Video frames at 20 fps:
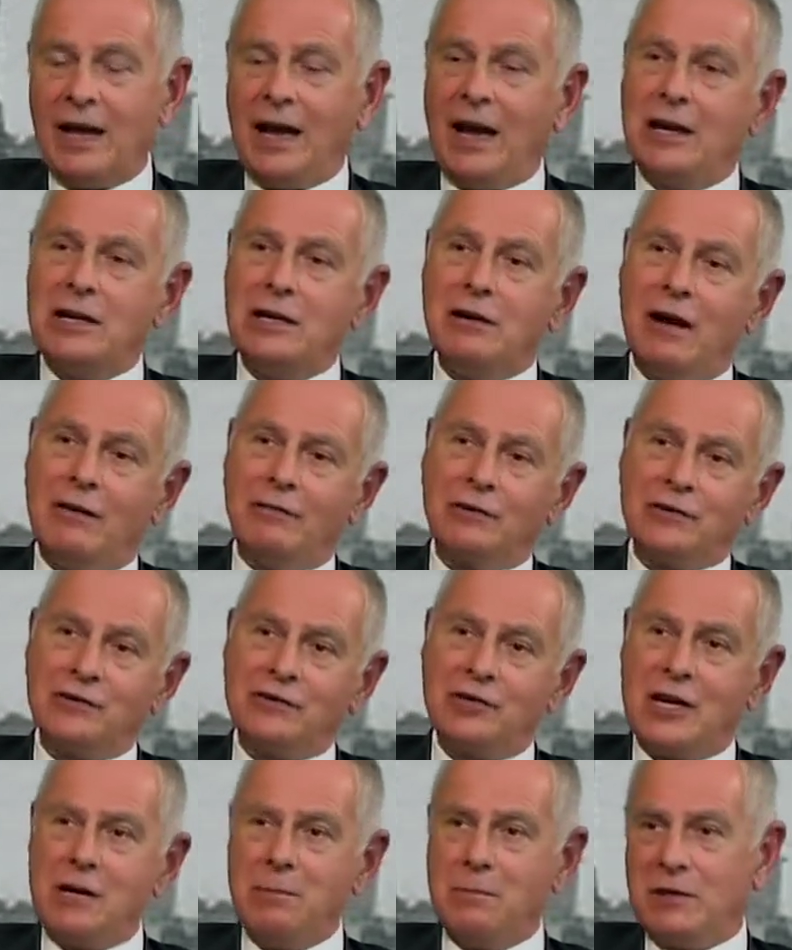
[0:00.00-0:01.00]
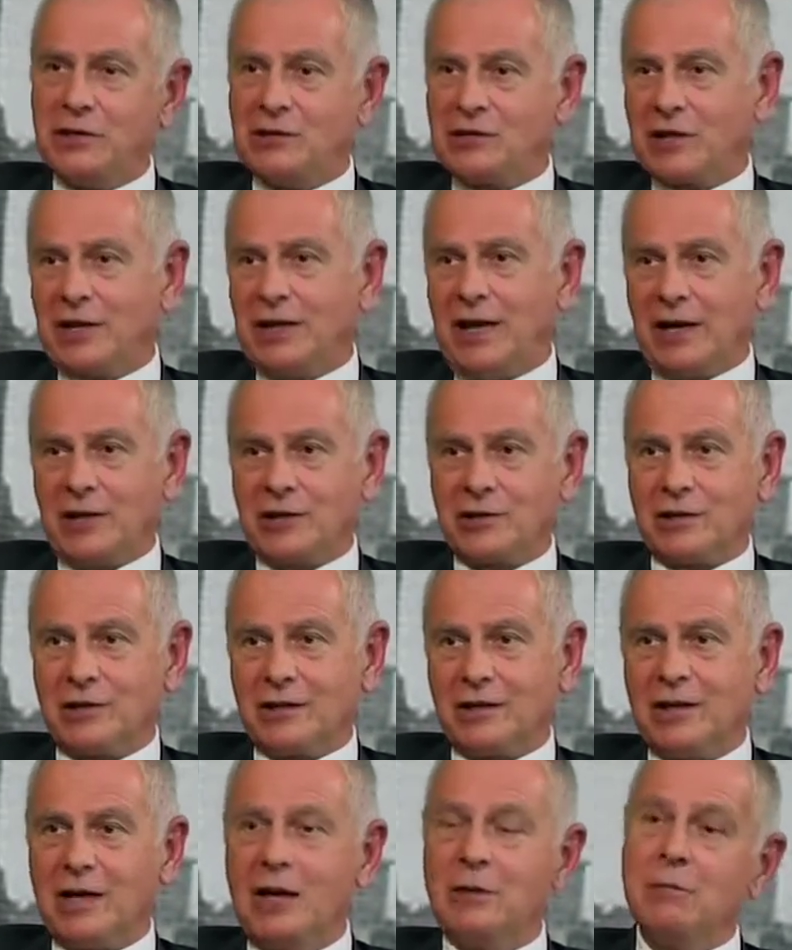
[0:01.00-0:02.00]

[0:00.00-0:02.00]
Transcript: and you have a seamless connection.